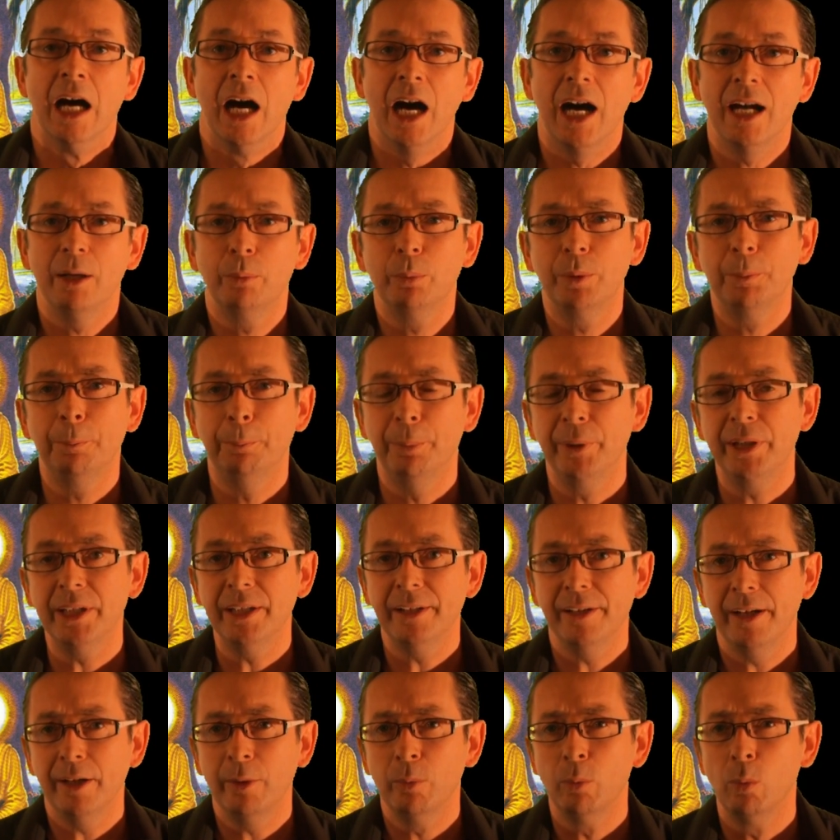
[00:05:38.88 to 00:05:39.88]
I would bring
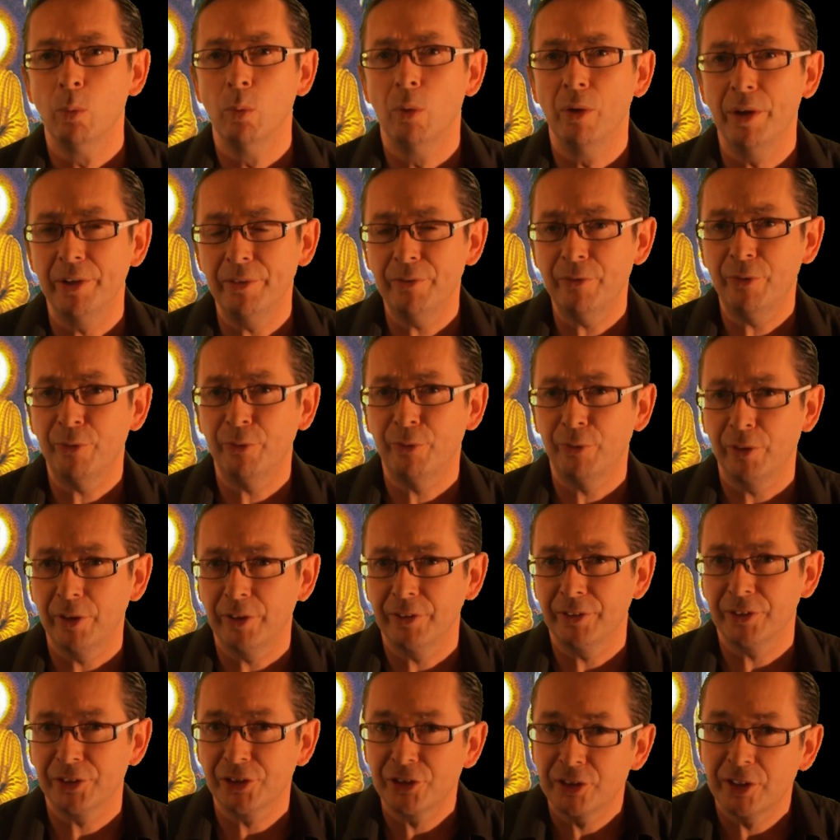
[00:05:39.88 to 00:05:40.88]
it on one
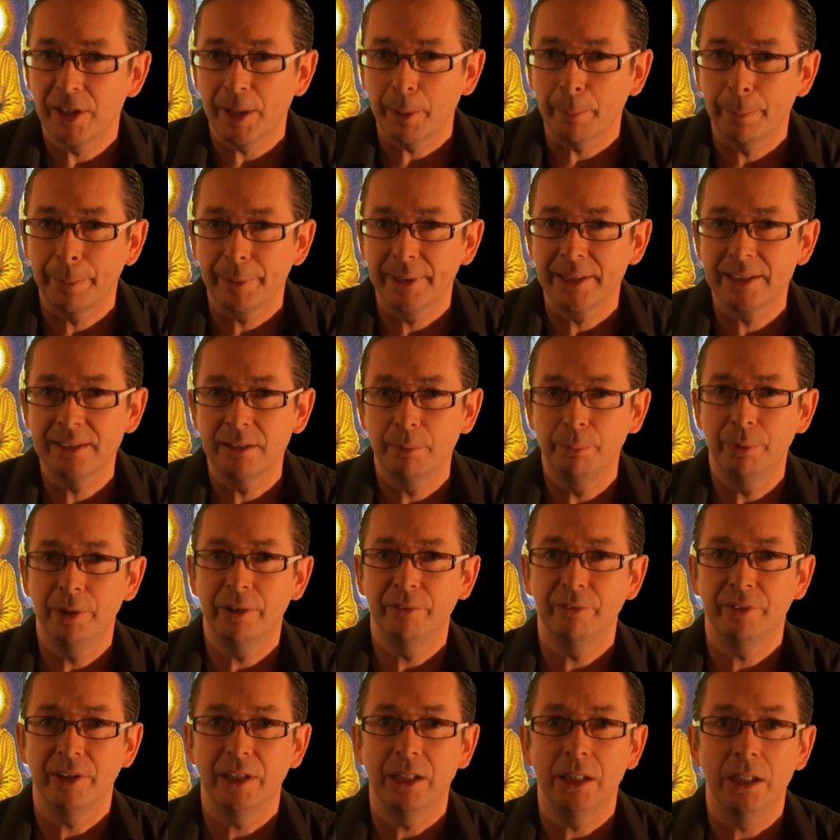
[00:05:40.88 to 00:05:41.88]
further step, and it's a bit
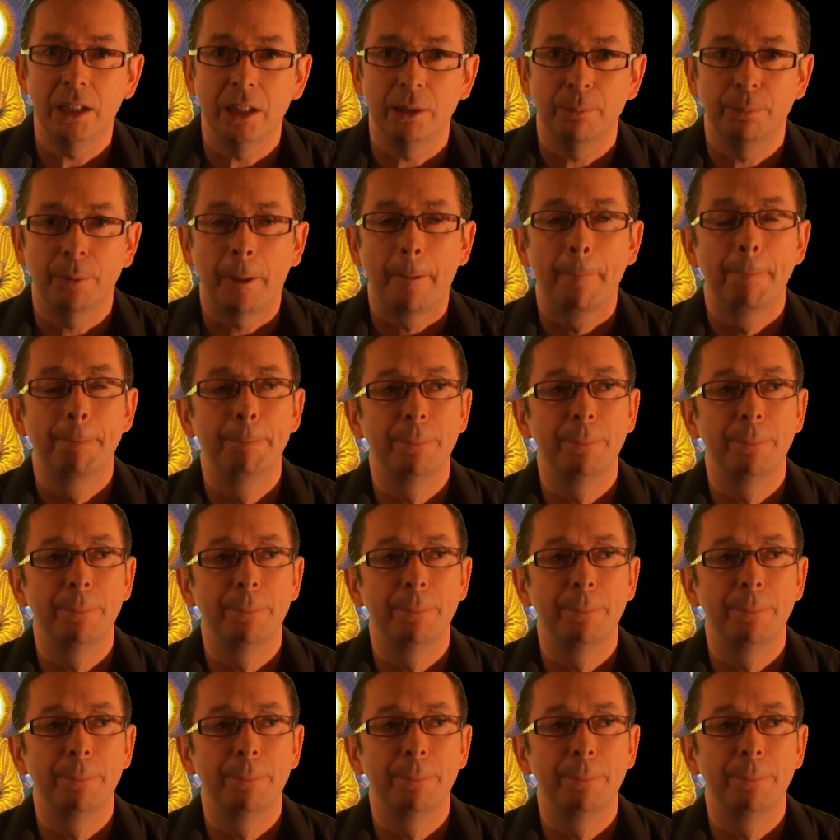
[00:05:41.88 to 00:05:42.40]
of a leap,